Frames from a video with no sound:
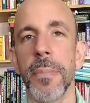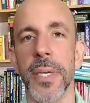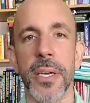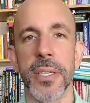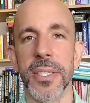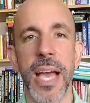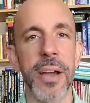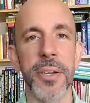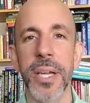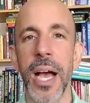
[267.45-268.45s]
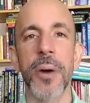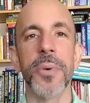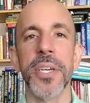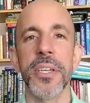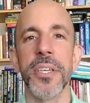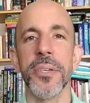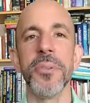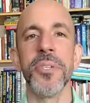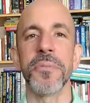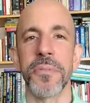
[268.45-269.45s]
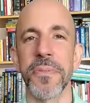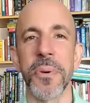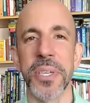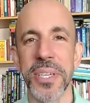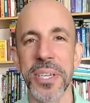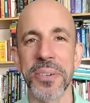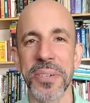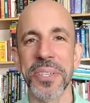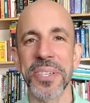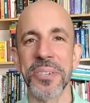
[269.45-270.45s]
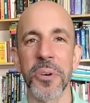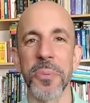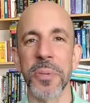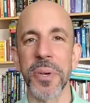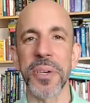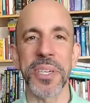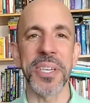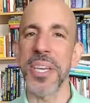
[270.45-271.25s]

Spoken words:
Because how are we going to use you for 40 years in corporate America